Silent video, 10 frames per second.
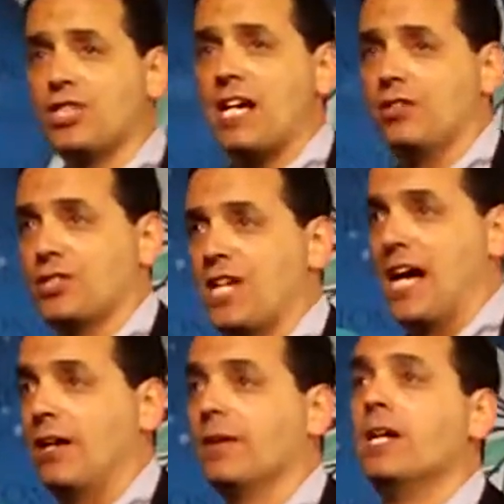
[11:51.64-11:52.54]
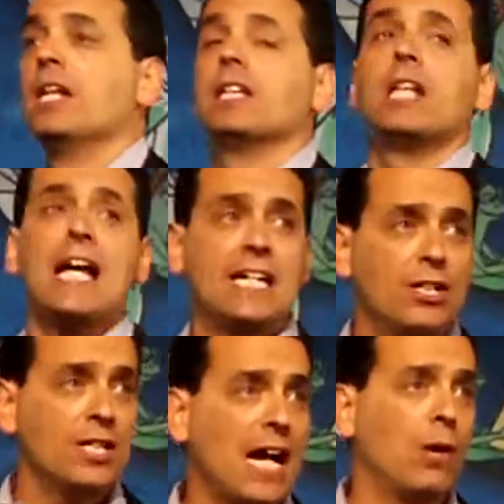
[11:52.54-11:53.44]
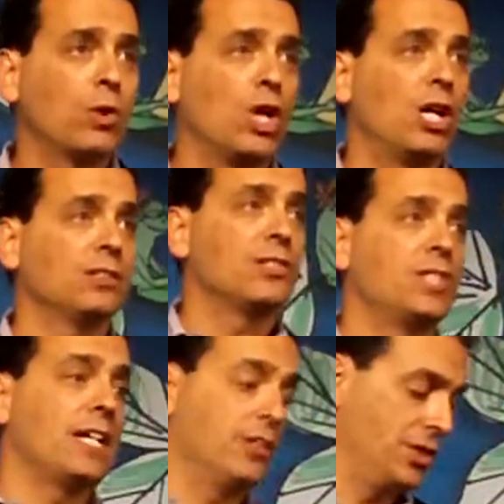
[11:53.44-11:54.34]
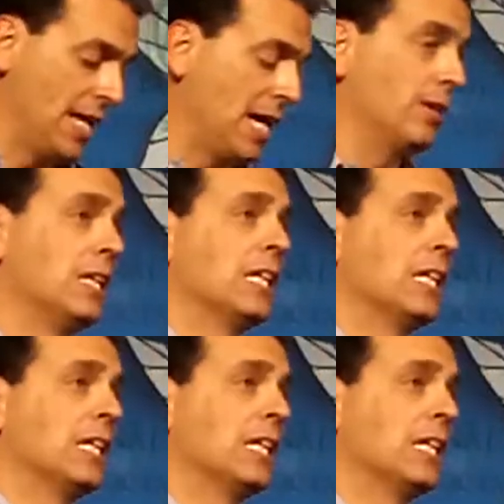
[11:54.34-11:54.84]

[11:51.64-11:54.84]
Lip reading: sales now. Like it or not, we're all in sales now.